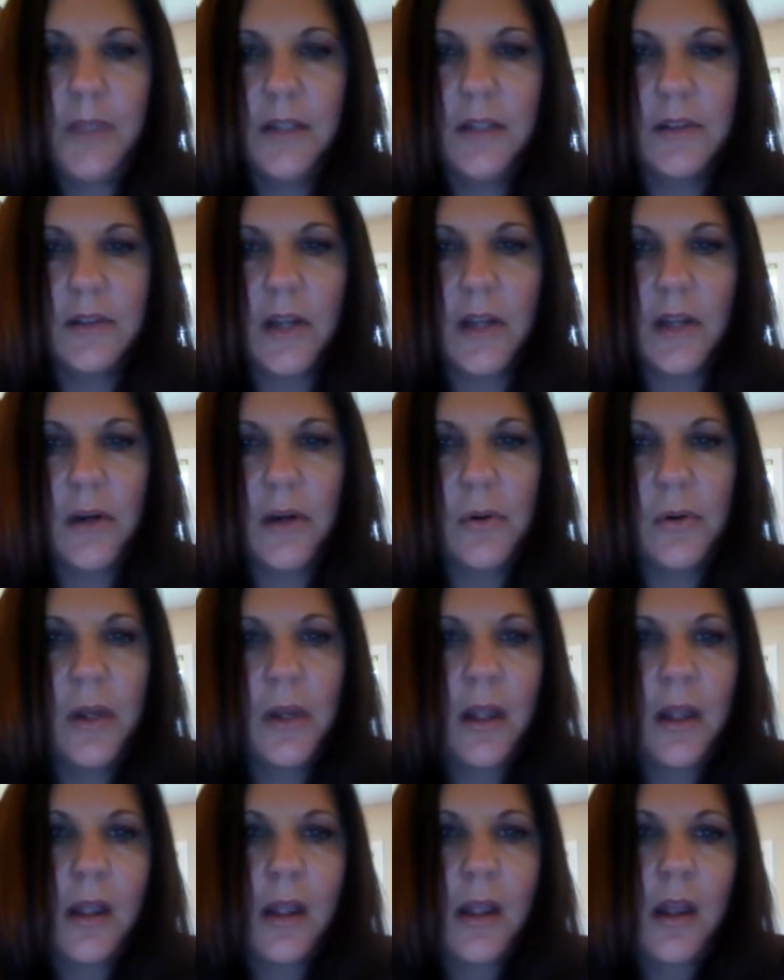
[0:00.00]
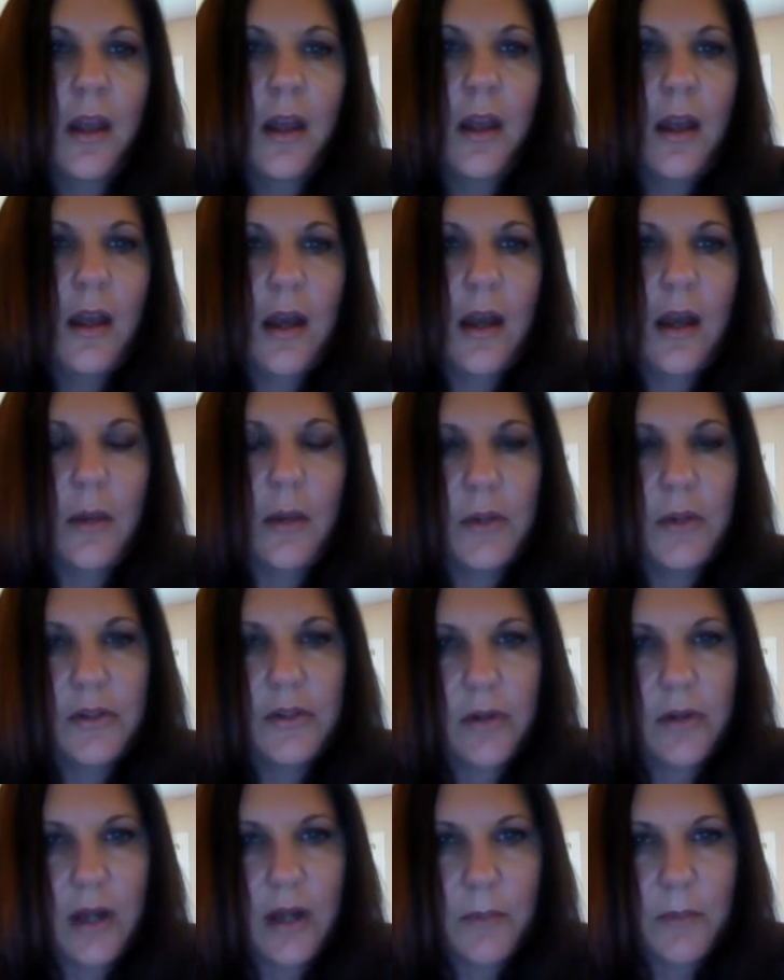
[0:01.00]
So I went
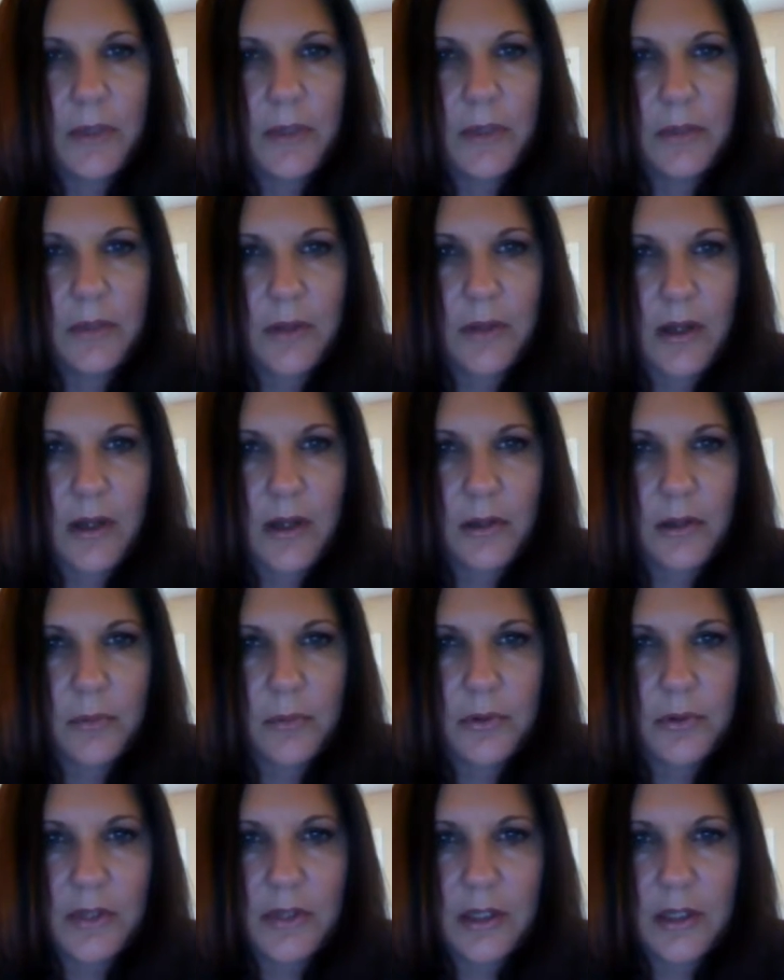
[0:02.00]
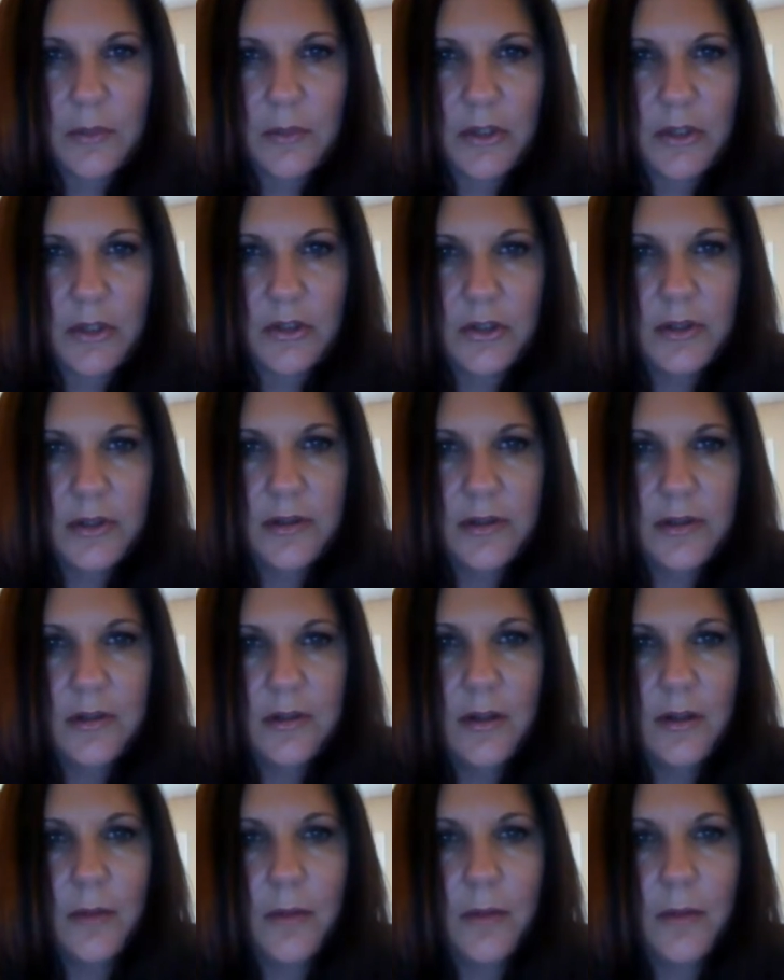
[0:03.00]
to a company with 100% commissions,